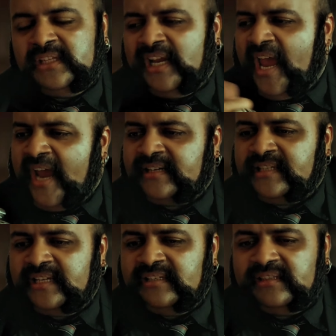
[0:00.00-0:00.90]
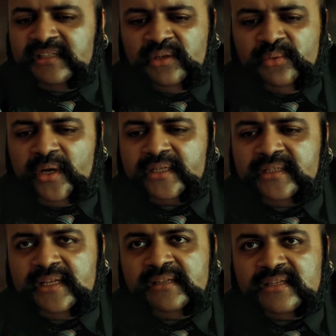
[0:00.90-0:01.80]
The acting, the
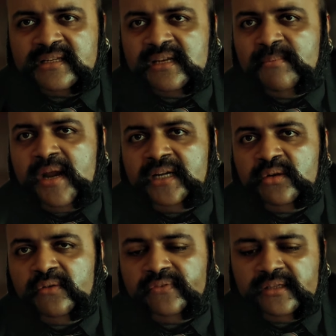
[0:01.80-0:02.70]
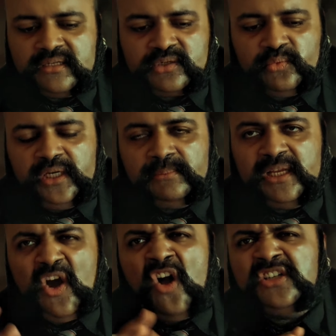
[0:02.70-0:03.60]
directing, the cinematography, the
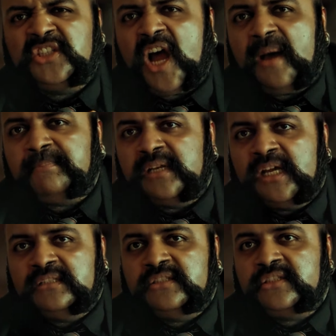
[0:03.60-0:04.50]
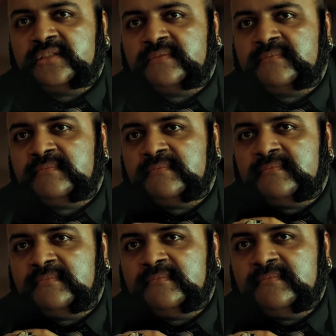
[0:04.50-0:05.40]
screenplay, all top-notch.
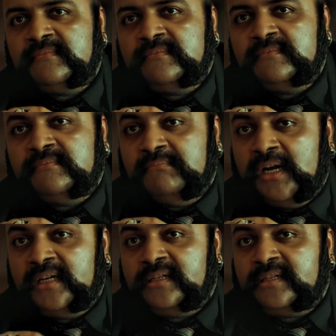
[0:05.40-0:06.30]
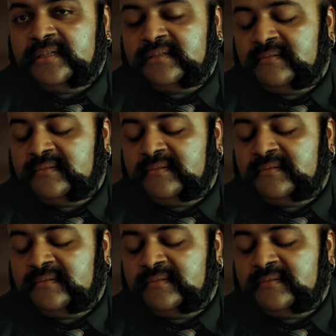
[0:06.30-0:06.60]
But